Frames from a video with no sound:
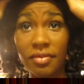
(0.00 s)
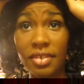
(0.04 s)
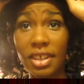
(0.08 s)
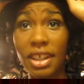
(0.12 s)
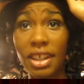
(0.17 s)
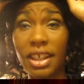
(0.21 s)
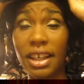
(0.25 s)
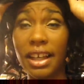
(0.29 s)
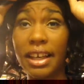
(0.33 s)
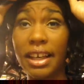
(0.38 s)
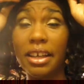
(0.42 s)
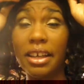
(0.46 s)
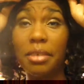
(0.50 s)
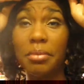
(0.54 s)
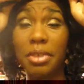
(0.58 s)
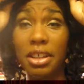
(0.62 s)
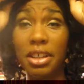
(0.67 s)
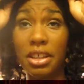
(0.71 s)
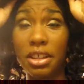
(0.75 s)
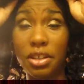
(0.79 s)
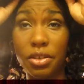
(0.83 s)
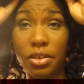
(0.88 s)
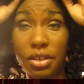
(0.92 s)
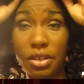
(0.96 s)
And I am going
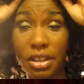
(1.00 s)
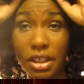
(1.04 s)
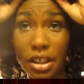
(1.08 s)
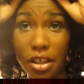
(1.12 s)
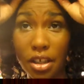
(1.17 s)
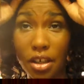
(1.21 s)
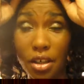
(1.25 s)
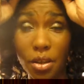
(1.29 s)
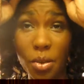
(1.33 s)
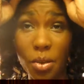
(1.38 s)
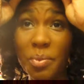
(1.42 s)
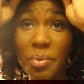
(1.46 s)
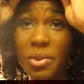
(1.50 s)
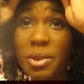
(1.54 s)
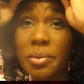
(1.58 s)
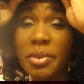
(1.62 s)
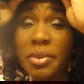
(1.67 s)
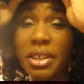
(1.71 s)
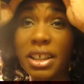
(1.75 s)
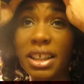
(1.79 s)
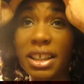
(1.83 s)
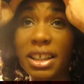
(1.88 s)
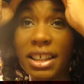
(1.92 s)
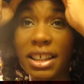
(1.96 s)
to use the combs
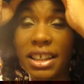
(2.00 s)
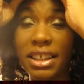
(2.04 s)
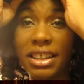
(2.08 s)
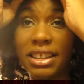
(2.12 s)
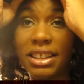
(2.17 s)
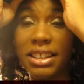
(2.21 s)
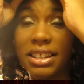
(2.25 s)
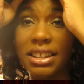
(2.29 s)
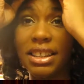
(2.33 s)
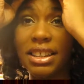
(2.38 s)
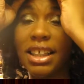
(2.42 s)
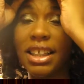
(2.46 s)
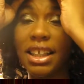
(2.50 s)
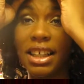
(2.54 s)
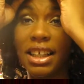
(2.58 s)
because